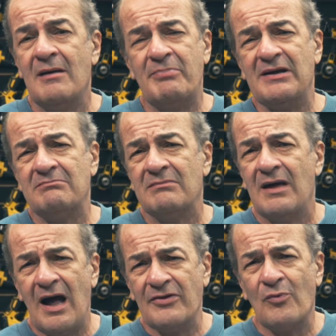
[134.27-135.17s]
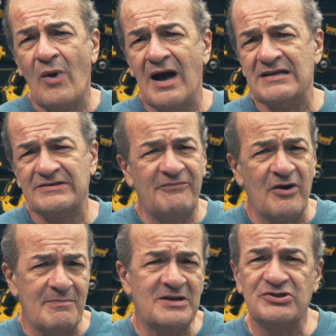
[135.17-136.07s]
but otherwise
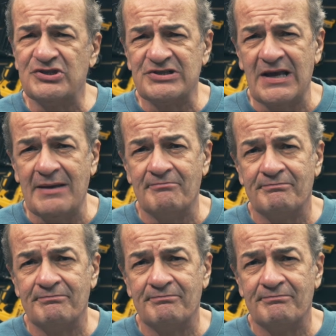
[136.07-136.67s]
very much the same.